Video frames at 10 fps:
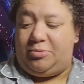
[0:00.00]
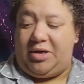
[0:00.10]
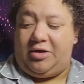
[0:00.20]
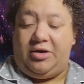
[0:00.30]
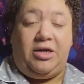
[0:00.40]

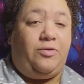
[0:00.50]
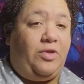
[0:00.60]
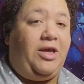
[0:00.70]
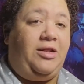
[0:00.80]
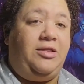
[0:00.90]
better.
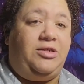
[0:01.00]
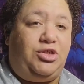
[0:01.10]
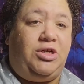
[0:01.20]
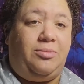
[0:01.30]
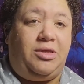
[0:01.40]
It
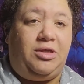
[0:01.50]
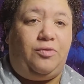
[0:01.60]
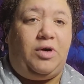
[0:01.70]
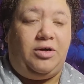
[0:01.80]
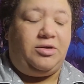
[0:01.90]
legitimately
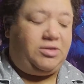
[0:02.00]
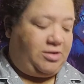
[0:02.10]
works.